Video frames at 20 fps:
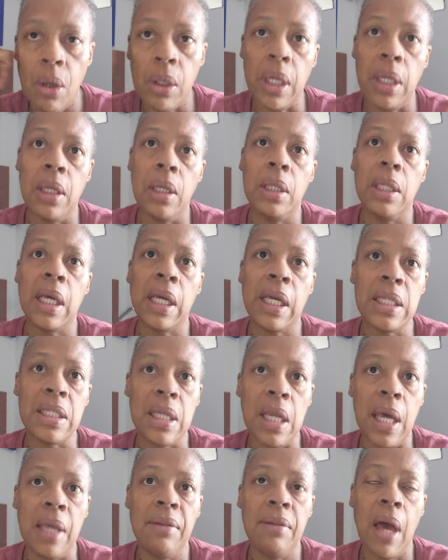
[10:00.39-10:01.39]
Okay, like I
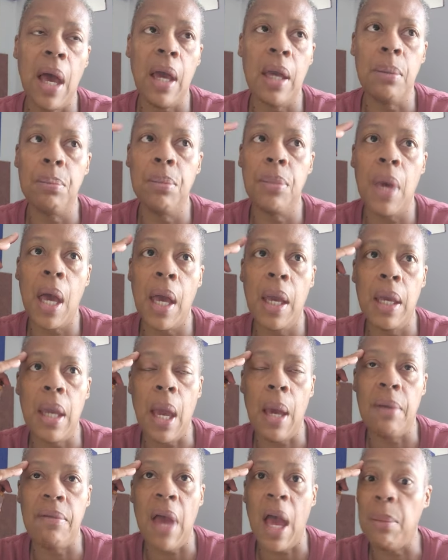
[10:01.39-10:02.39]
said, I
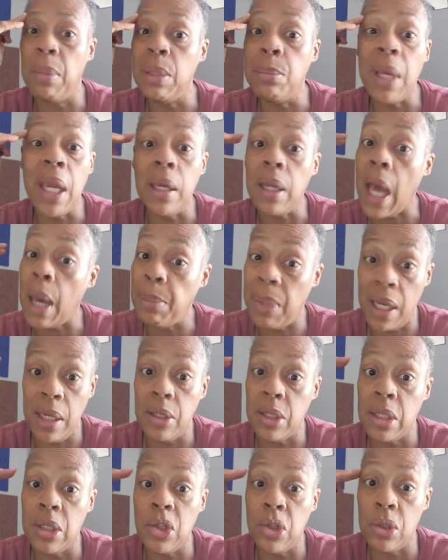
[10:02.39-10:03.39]
pay
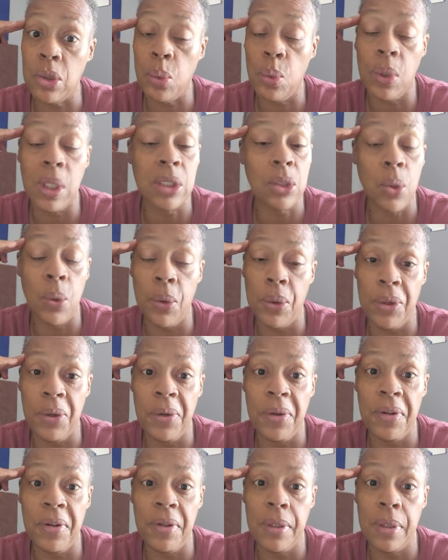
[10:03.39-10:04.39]
attention to what's going
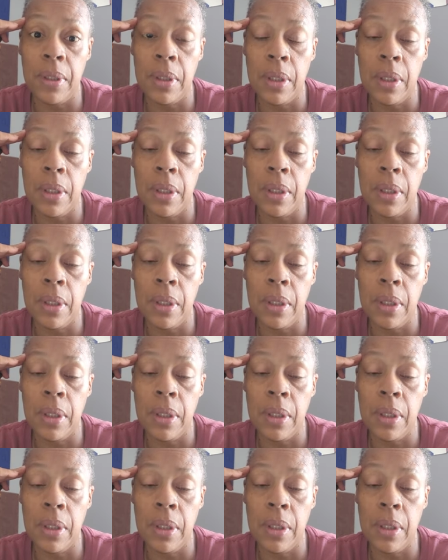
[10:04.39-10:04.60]
on.